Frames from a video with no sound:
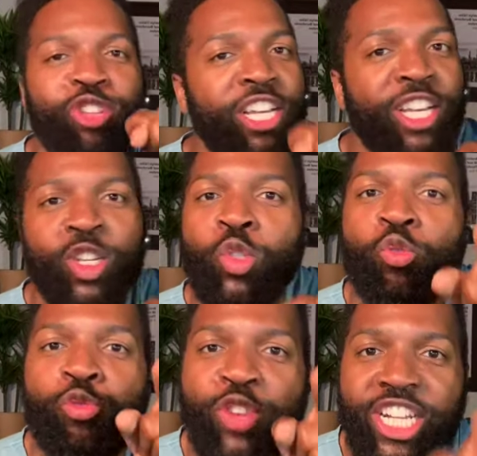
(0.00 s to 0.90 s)
You
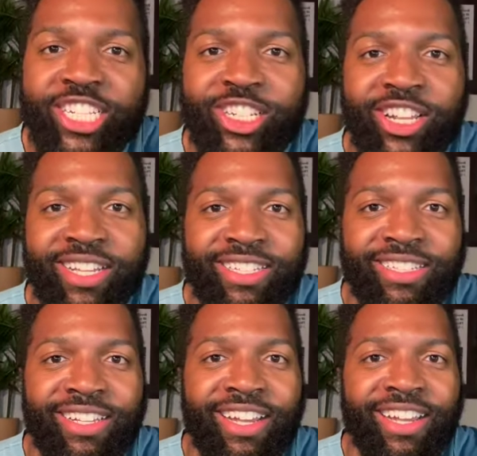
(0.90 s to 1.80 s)
eat all the food on your
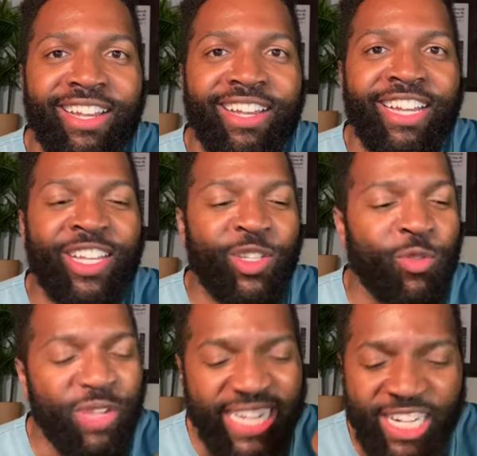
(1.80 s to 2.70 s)
plate.
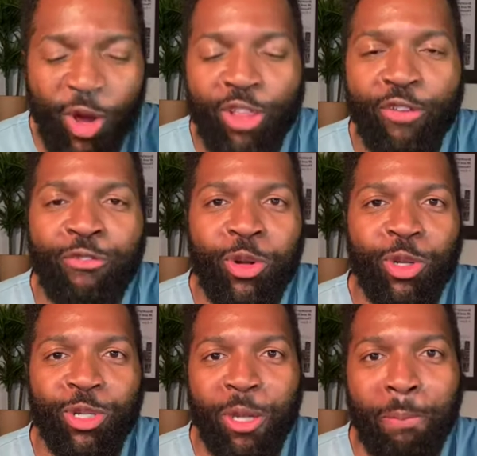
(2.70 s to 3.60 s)
I felt
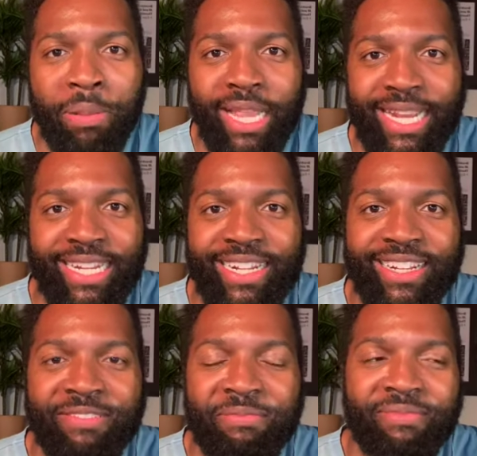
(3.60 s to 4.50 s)
like it was Brussels
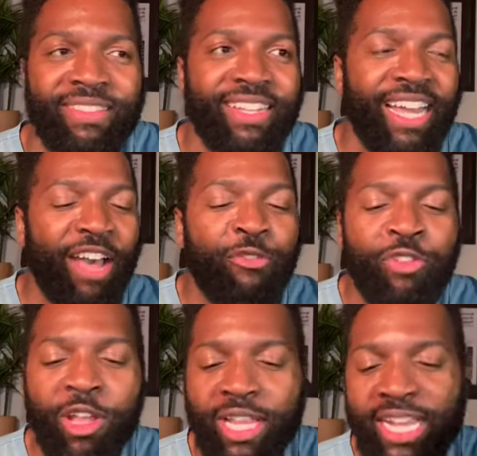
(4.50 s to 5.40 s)
sprouts that had been
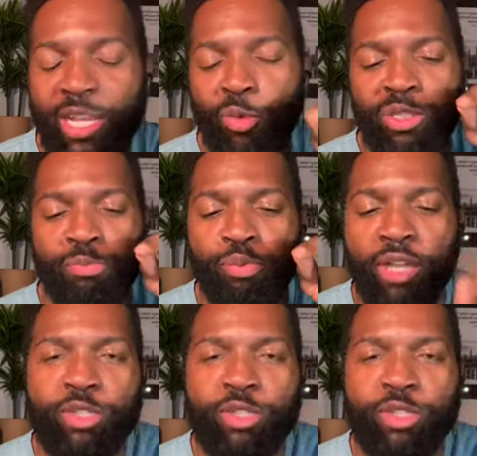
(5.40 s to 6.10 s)
spoiled.